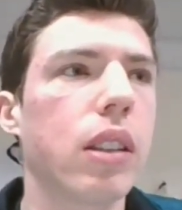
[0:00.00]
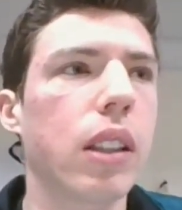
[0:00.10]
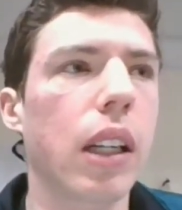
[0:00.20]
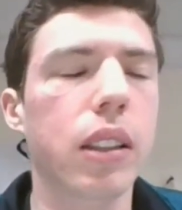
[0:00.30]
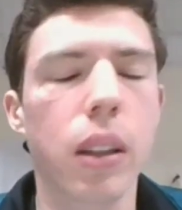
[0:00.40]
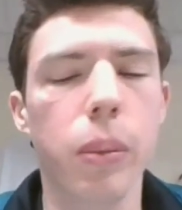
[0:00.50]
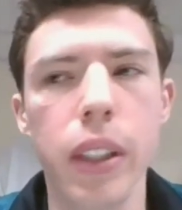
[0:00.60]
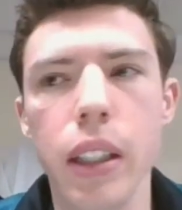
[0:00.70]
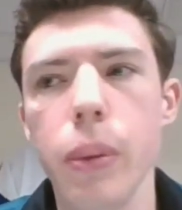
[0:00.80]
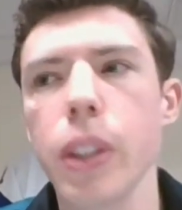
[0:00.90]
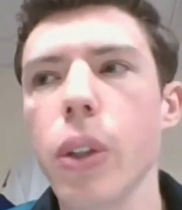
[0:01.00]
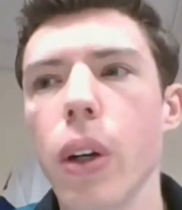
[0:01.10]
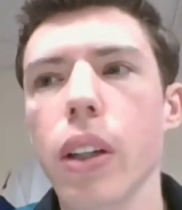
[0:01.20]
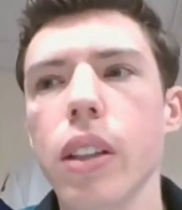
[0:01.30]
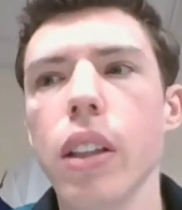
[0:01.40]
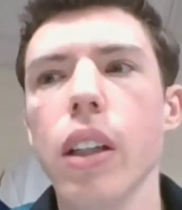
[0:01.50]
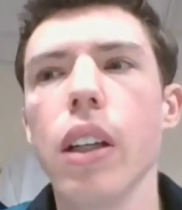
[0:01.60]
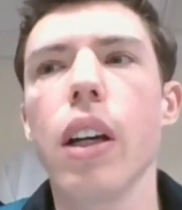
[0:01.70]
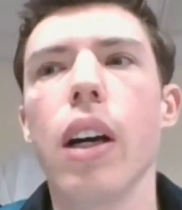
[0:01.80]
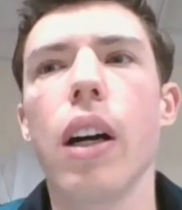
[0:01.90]
to get something to eat. We talked.
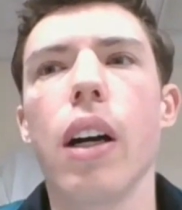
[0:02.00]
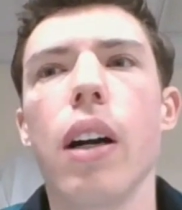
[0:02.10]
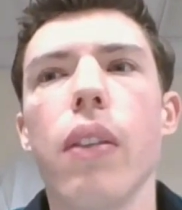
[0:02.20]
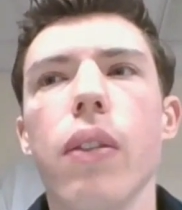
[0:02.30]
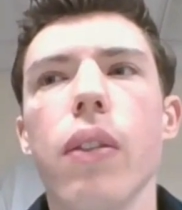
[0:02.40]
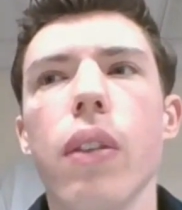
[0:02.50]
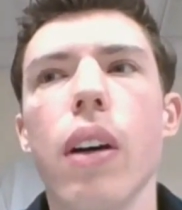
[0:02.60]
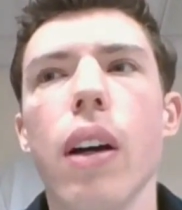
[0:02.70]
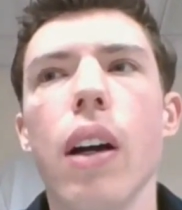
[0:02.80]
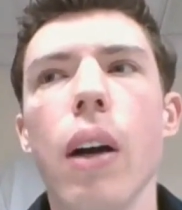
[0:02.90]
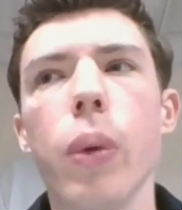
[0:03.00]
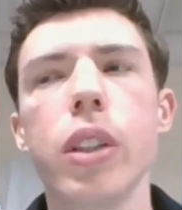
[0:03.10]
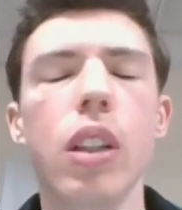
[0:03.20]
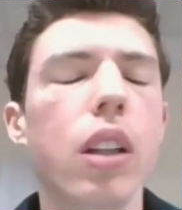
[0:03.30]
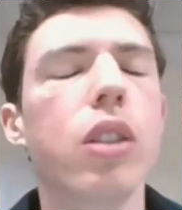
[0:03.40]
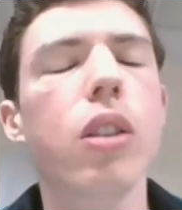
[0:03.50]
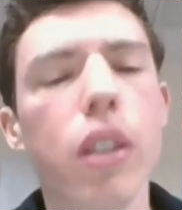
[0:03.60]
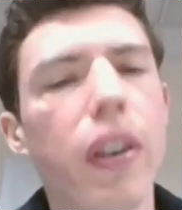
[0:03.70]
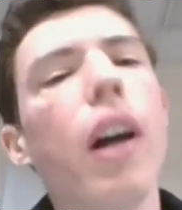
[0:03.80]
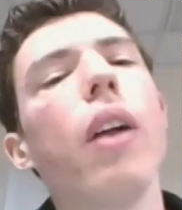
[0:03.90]
I wasn't on the show
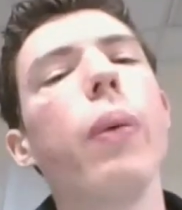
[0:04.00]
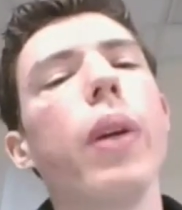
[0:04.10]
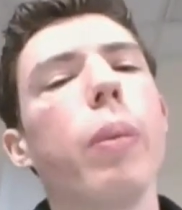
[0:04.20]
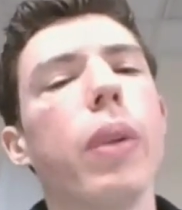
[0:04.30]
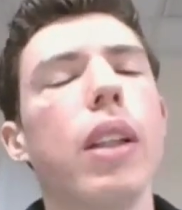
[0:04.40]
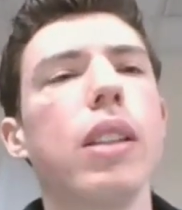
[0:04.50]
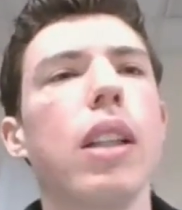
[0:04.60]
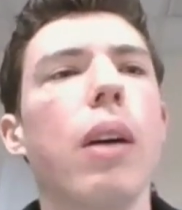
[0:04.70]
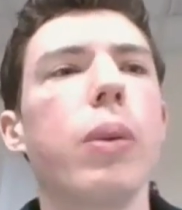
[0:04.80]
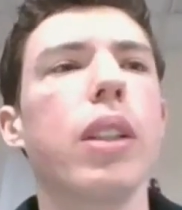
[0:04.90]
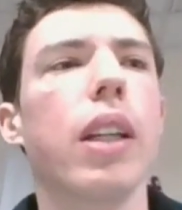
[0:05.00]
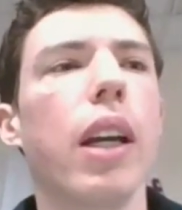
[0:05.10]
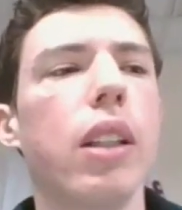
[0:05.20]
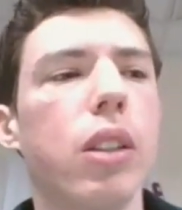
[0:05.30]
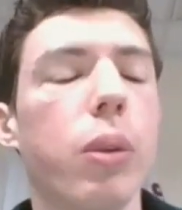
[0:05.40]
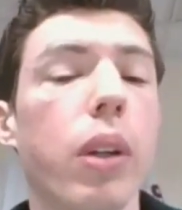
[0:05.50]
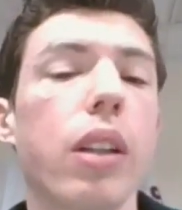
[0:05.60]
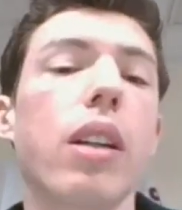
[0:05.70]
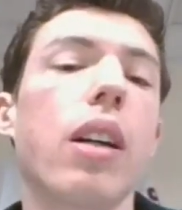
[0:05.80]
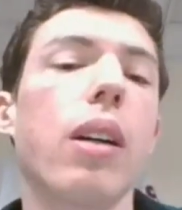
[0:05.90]
the following week, but then Tom was like, hey, do you
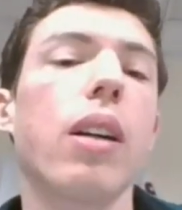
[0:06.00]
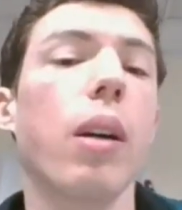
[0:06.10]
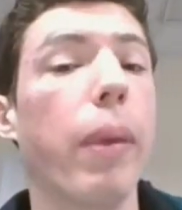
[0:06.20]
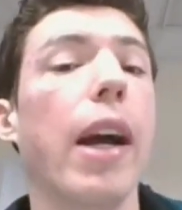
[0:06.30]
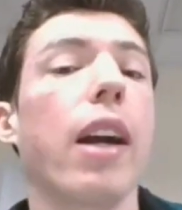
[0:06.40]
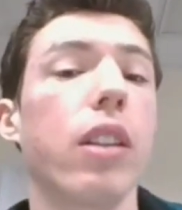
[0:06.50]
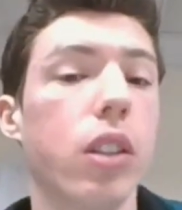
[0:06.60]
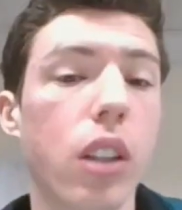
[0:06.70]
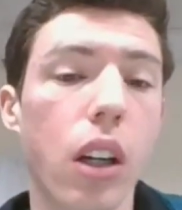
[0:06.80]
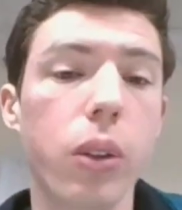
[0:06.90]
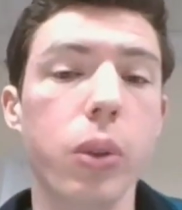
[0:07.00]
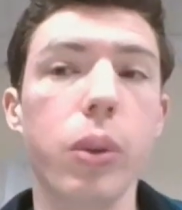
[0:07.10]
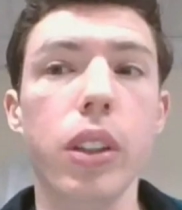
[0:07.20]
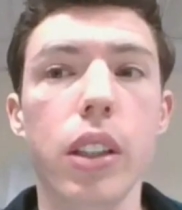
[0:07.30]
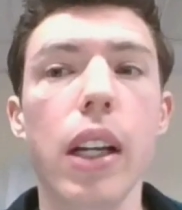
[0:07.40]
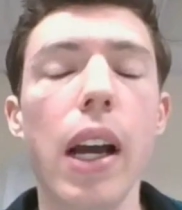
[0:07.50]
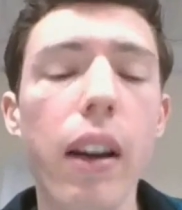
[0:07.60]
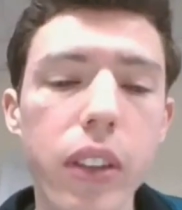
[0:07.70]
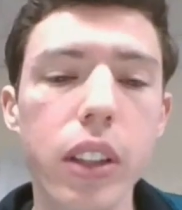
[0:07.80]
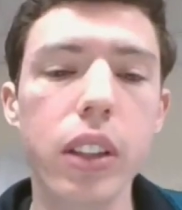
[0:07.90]
want to come back on the show? It was really good
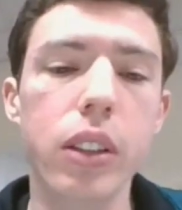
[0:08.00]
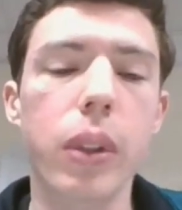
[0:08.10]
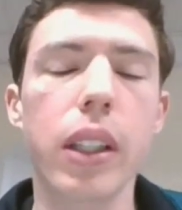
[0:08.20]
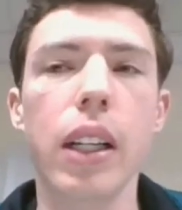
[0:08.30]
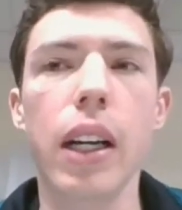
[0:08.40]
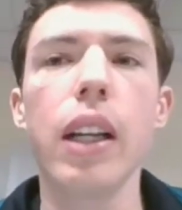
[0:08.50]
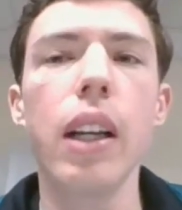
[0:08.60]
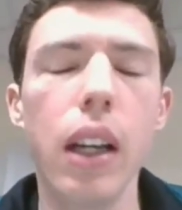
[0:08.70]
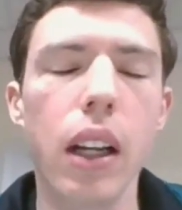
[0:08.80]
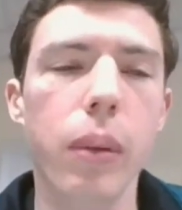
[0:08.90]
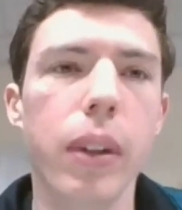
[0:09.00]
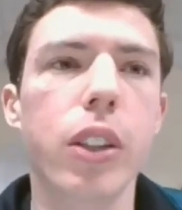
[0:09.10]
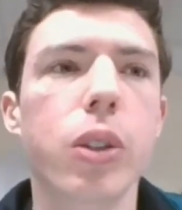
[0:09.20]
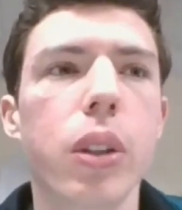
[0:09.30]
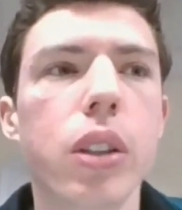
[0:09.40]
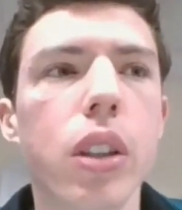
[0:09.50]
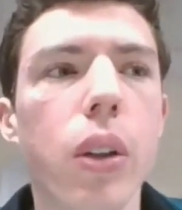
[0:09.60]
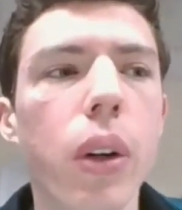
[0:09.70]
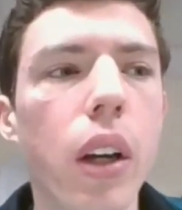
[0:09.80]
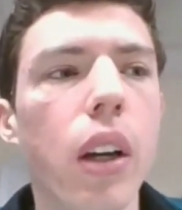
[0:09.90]
having you and whatnot. And I'm like, sure.
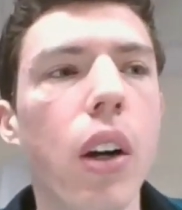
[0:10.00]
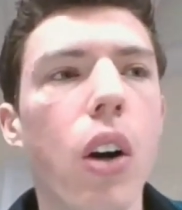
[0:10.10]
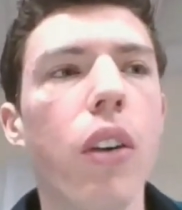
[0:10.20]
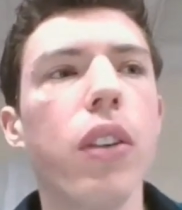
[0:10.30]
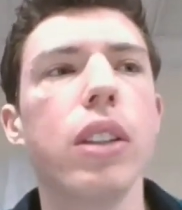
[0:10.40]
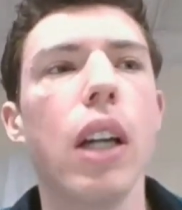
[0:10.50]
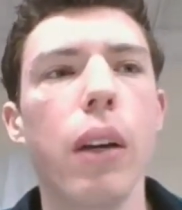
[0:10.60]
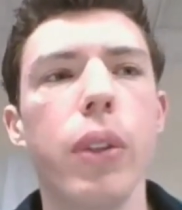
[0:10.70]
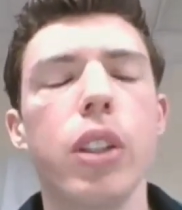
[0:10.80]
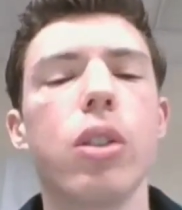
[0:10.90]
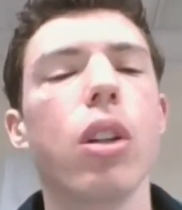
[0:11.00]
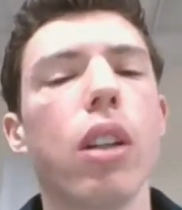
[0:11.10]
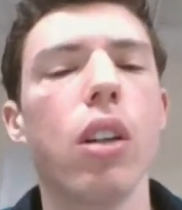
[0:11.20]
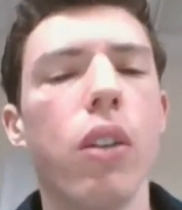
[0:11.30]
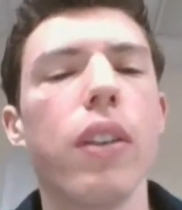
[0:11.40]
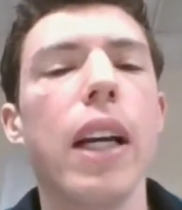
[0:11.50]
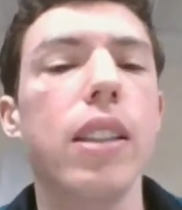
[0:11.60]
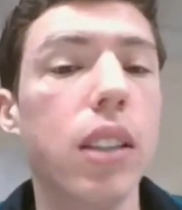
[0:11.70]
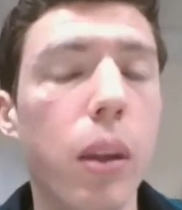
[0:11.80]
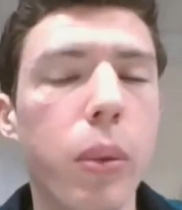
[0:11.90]
So over time, we just started over
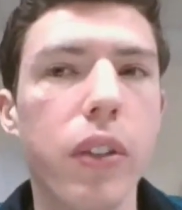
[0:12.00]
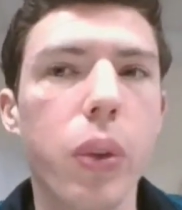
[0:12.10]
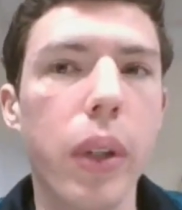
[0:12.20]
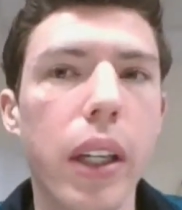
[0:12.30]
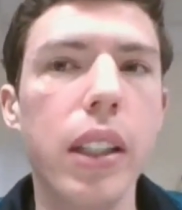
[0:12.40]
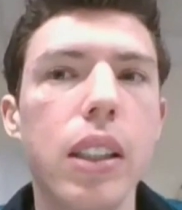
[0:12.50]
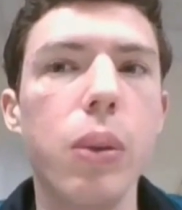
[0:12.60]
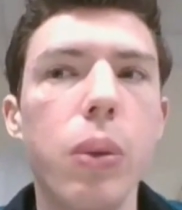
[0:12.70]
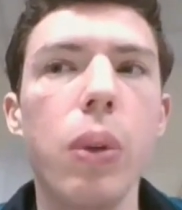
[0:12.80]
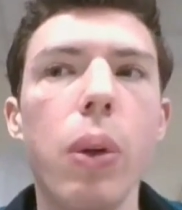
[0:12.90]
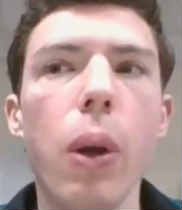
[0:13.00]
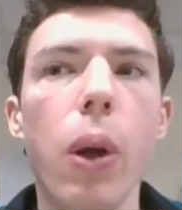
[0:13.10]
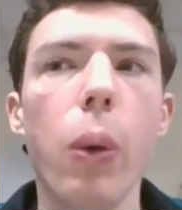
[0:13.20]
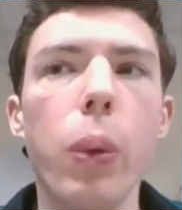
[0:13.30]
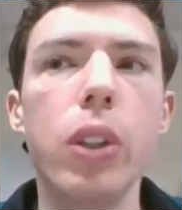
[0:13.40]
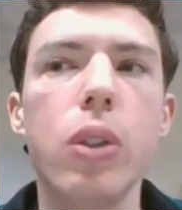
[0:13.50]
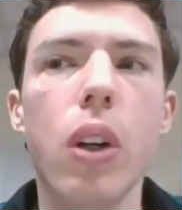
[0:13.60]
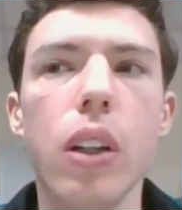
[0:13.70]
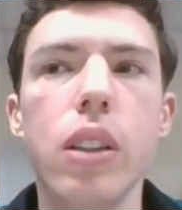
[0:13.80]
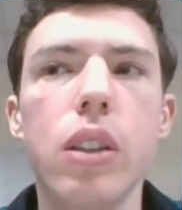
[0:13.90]
that summer of 2018, we
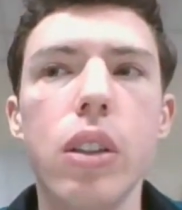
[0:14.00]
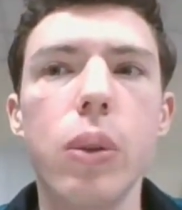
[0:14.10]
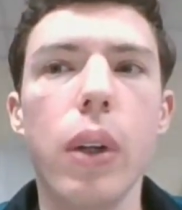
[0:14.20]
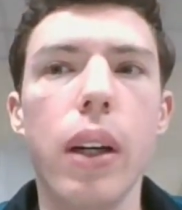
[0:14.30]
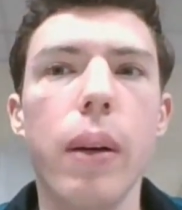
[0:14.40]
started to